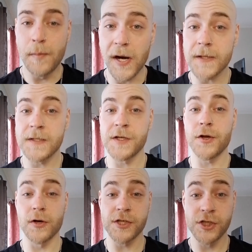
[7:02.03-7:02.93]
But
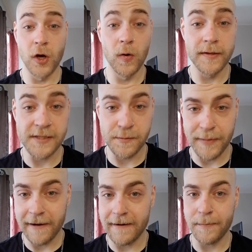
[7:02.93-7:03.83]
your soul and
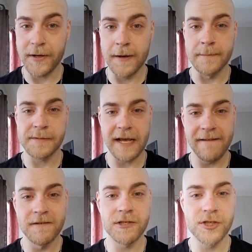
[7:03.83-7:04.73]
spirit becomes
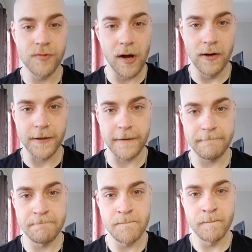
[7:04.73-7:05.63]
ever
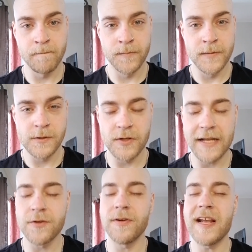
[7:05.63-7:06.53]
stronger, so
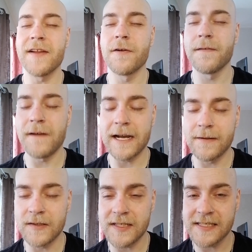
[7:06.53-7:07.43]
that your inner
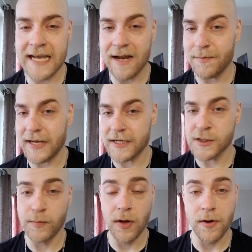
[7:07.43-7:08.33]
faculties can be
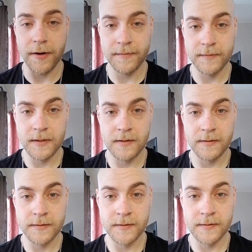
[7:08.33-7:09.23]
explored.
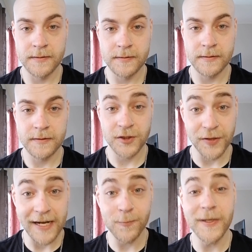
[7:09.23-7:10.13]
So
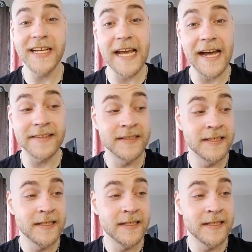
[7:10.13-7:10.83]
that we can,